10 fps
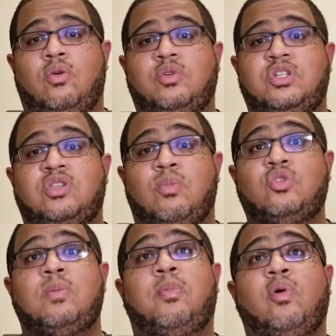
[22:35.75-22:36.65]
which is the
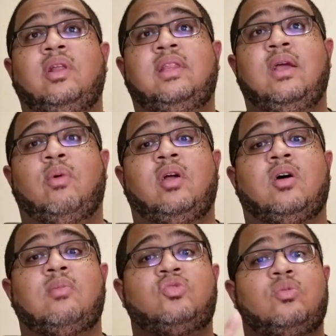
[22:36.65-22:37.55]
most important thing when it
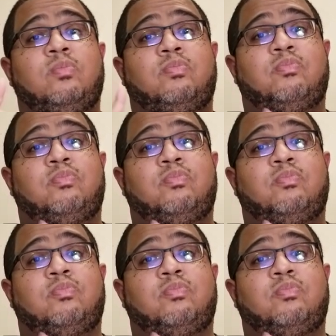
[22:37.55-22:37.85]
comes to